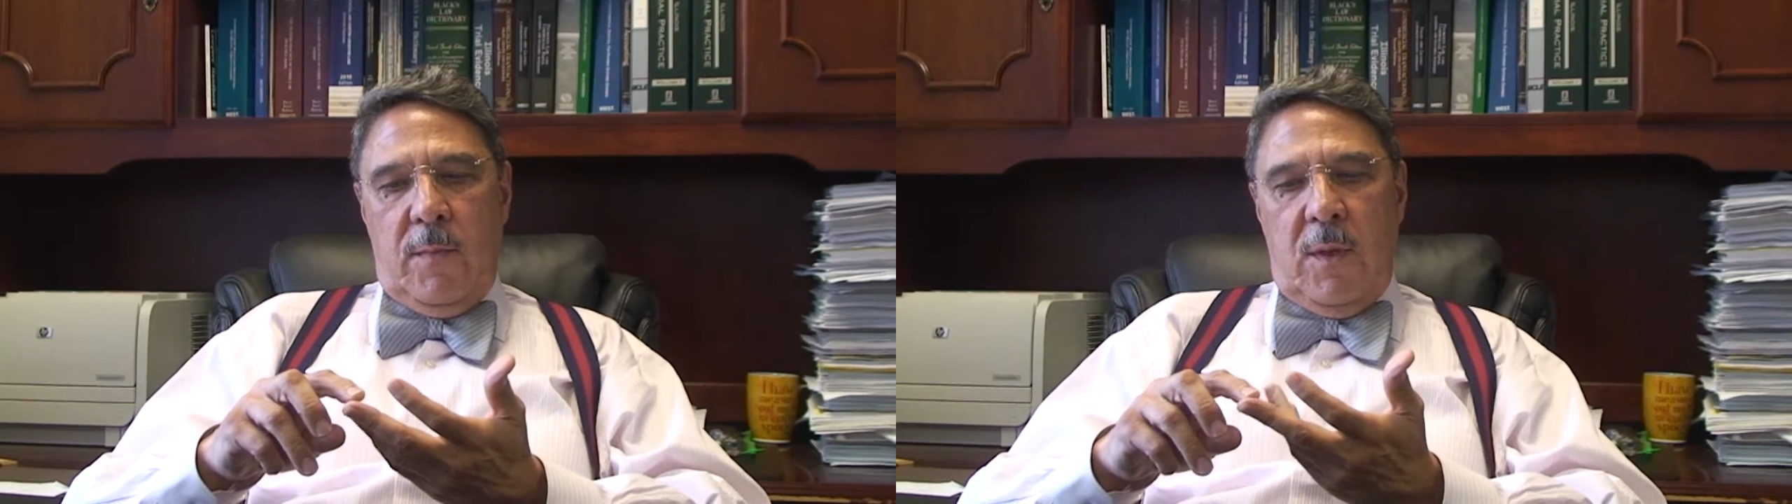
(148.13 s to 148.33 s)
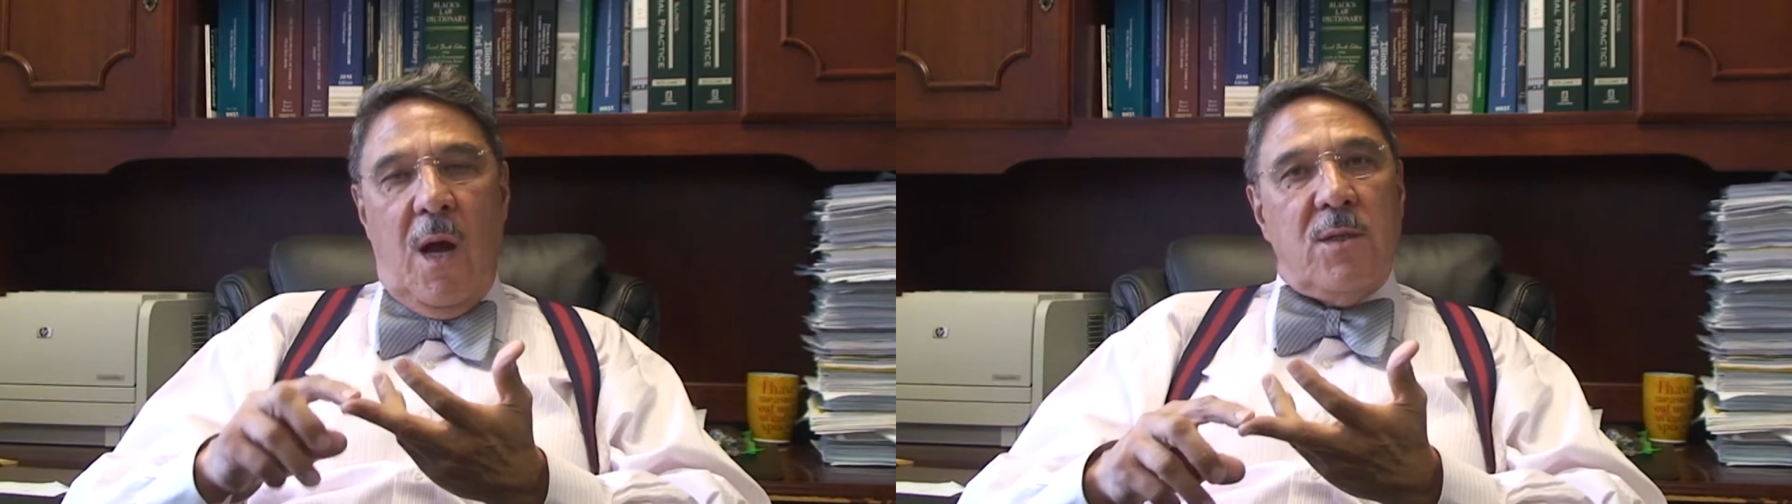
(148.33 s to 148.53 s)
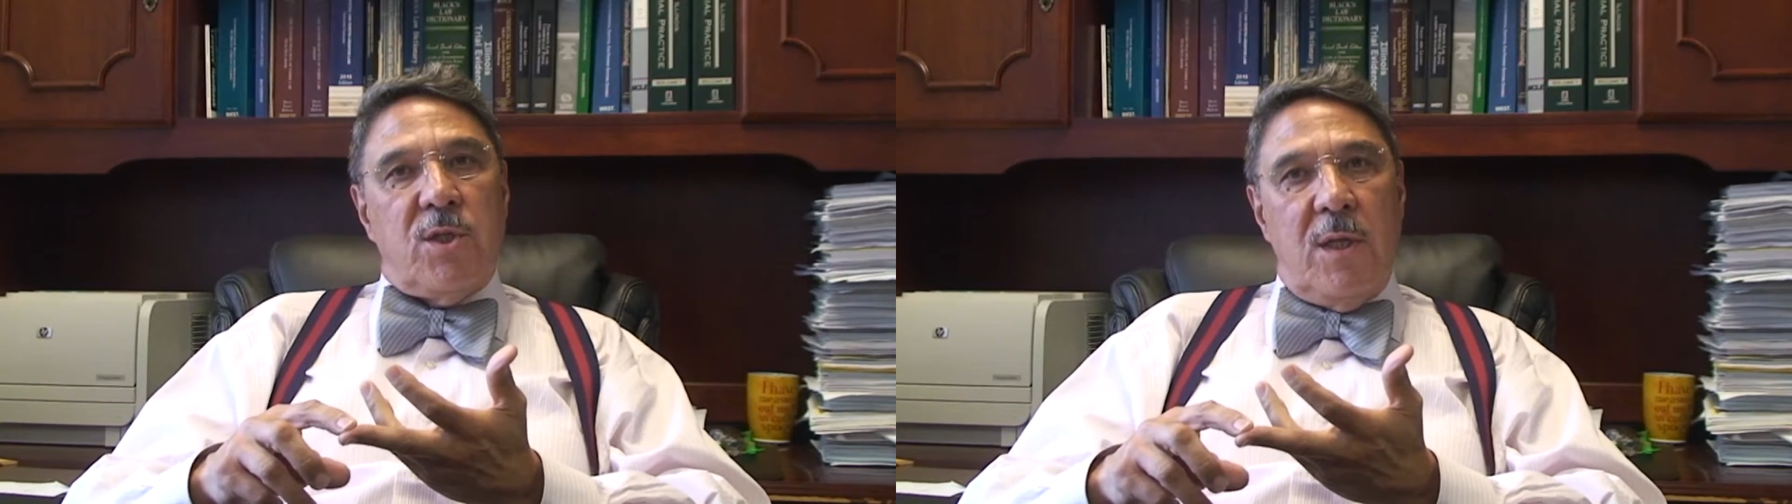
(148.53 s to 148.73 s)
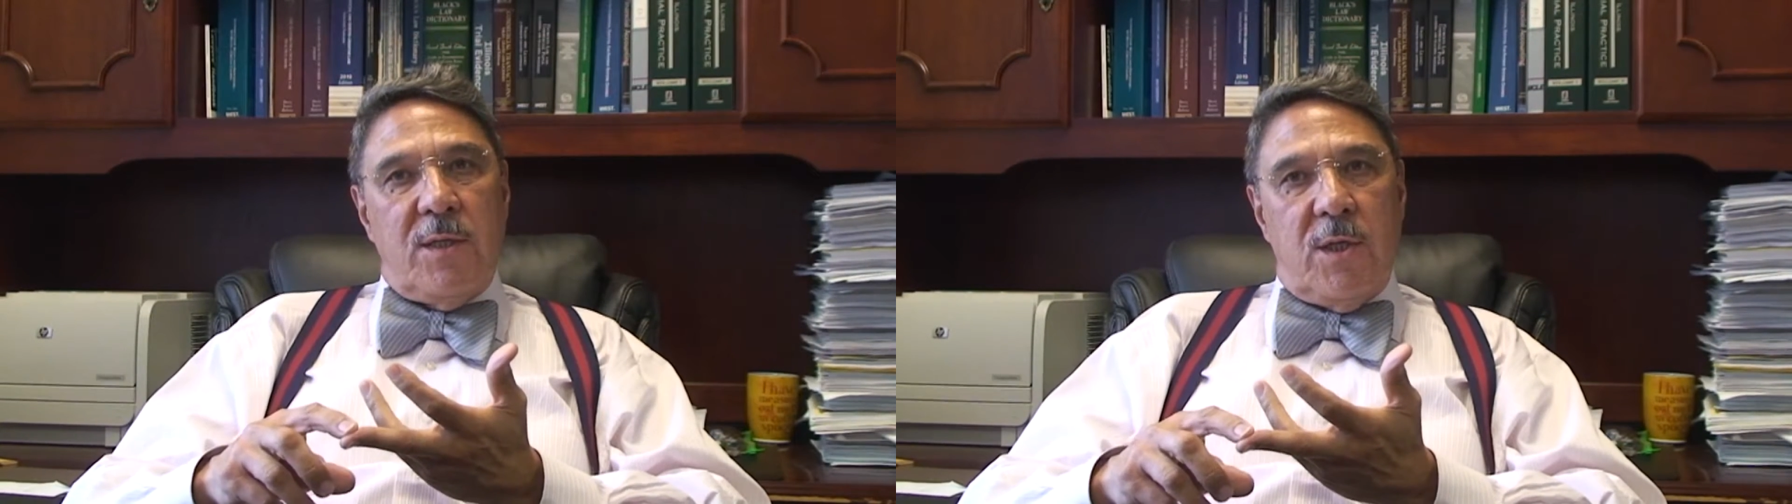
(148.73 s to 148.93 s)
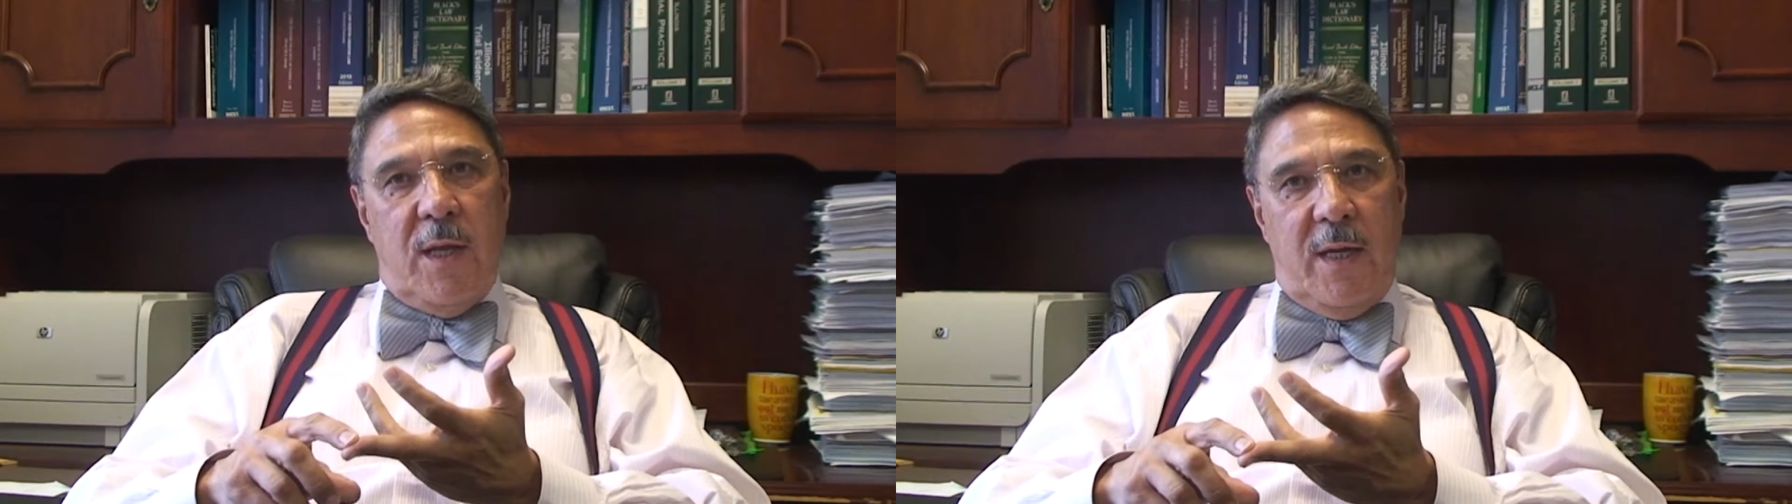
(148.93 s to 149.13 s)

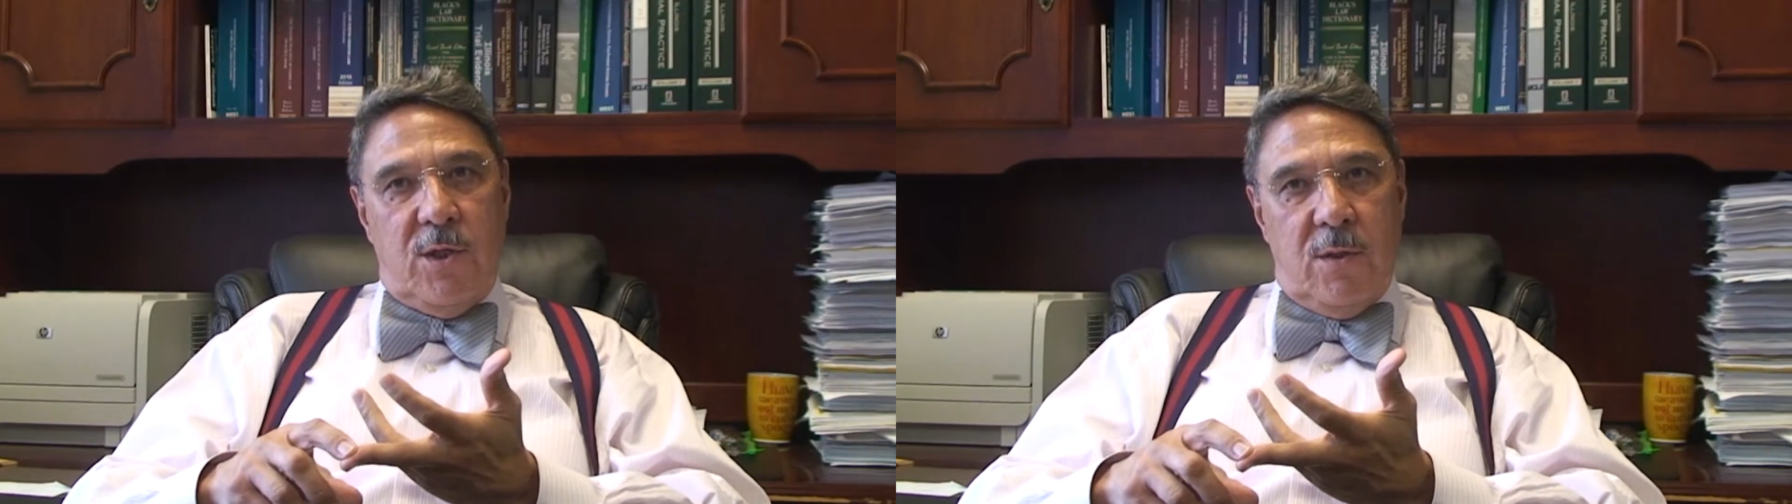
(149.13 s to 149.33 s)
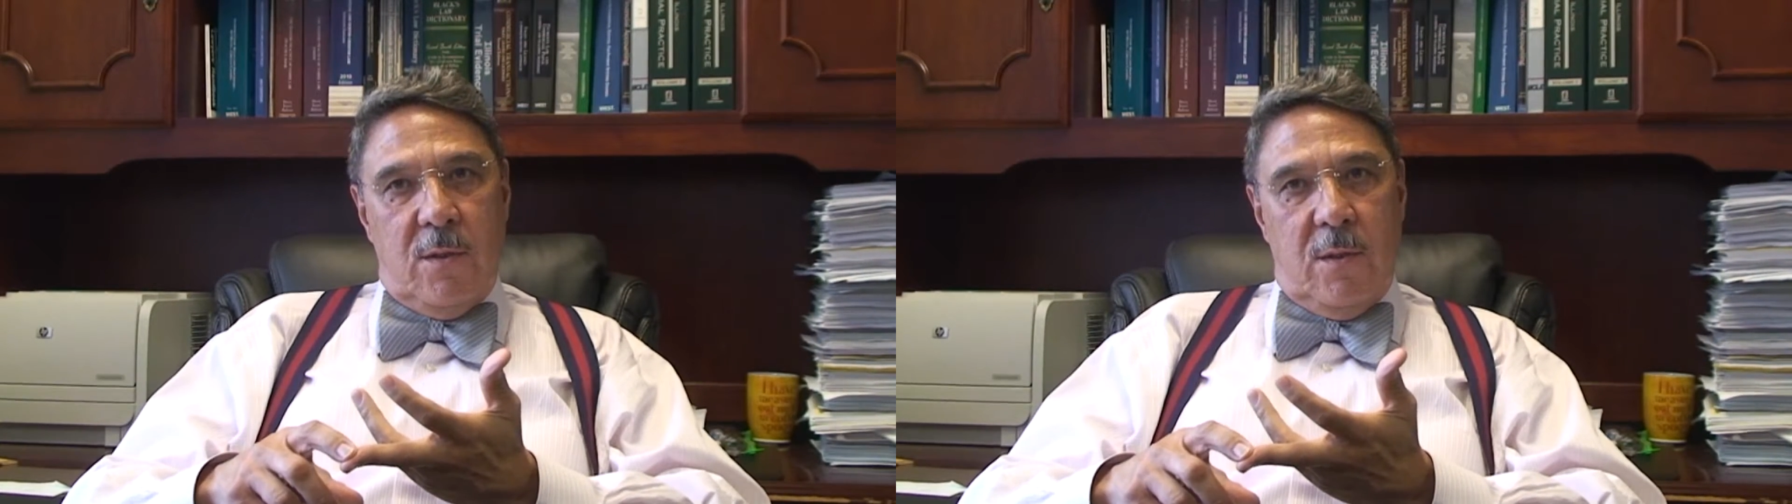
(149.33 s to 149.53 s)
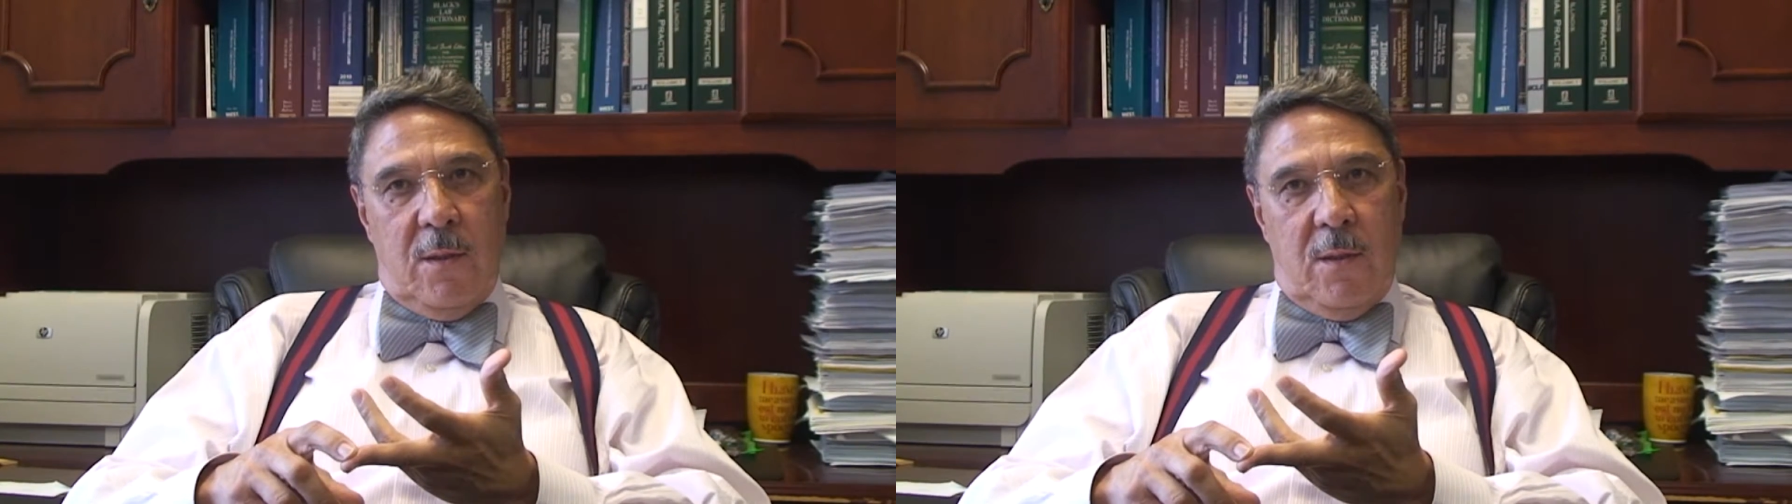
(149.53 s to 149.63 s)
non-solicitation